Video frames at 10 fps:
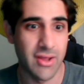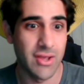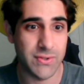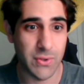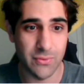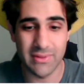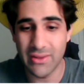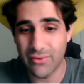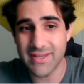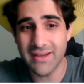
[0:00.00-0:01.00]
So
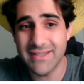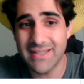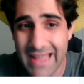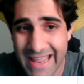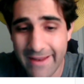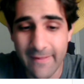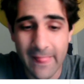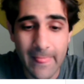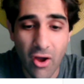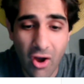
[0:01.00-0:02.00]
Leroy Sané today,
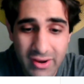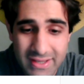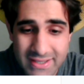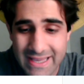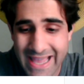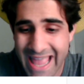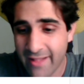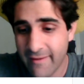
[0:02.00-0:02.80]
honestly,